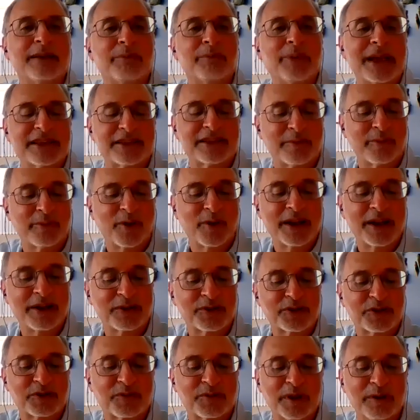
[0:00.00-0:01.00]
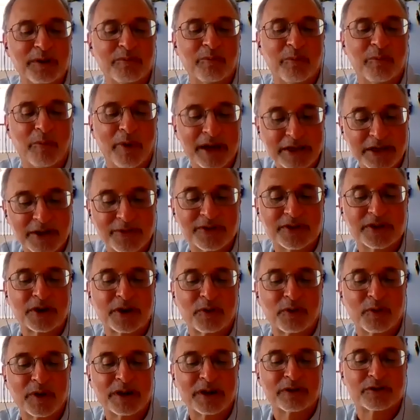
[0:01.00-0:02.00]
Ambassador Moreno spent much of his
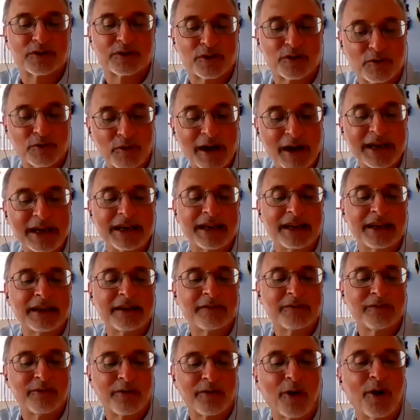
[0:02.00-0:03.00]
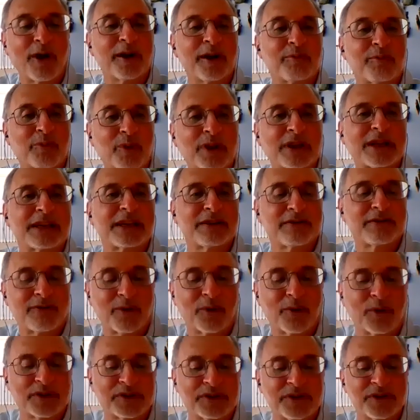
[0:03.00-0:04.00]
career training foreign police
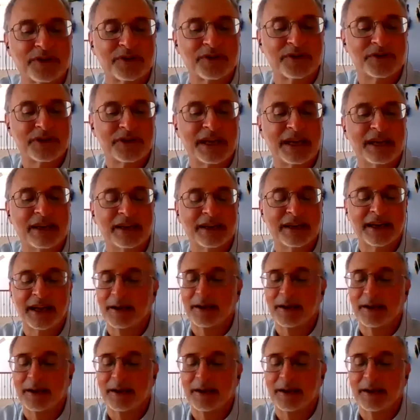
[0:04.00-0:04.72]
forces in,